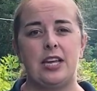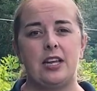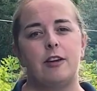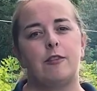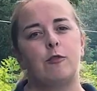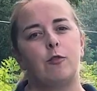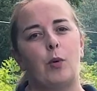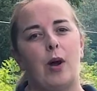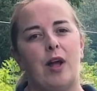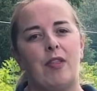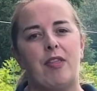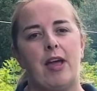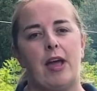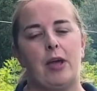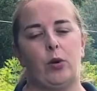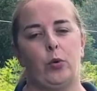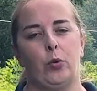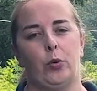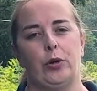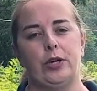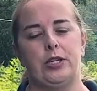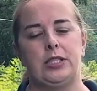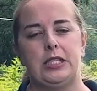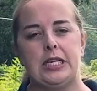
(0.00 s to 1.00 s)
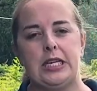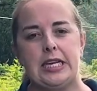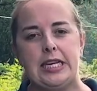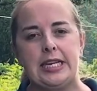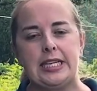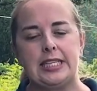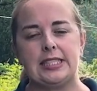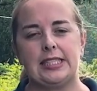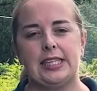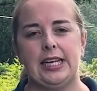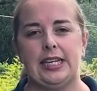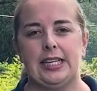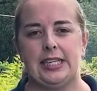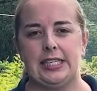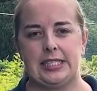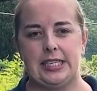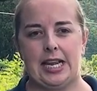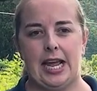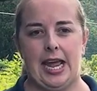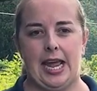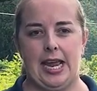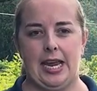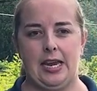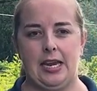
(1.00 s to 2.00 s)
of what that horse eats in a
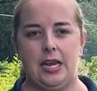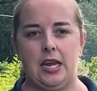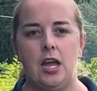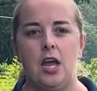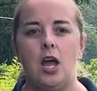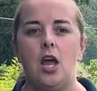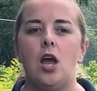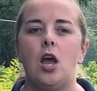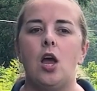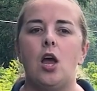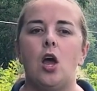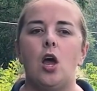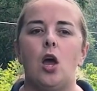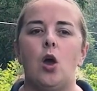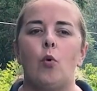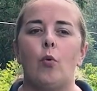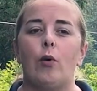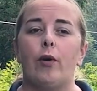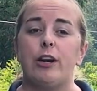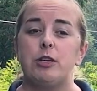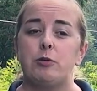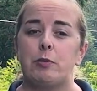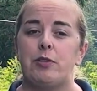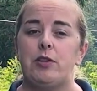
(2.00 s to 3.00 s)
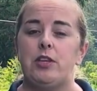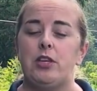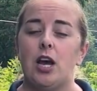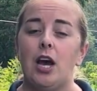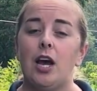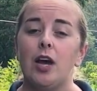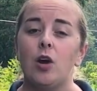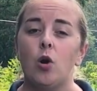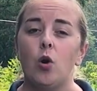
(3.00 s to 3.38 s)
day. Whereas with young